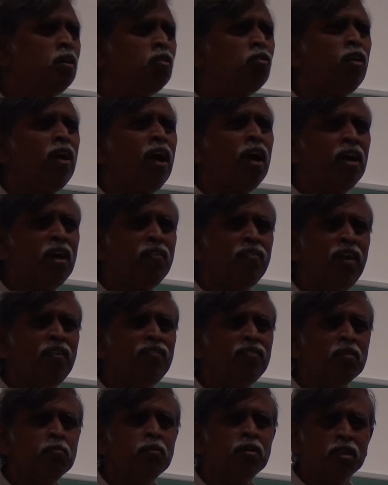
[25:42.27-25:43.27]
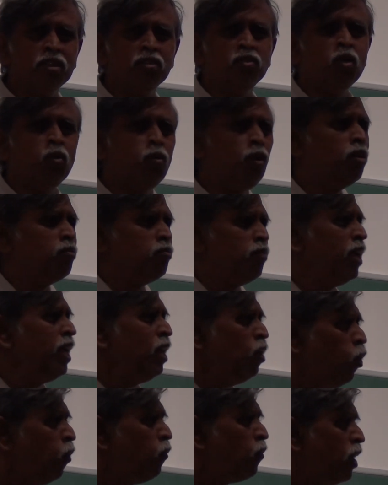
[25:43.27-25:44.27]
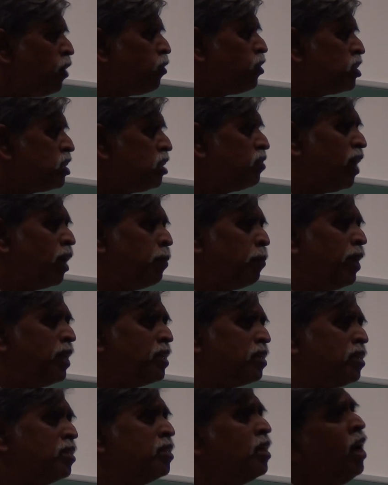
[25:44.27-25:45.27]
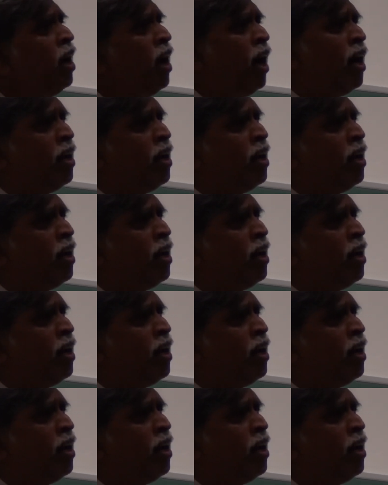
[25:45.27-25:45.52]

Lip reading: 300 wave numbers and so on, very low frequency vibrations,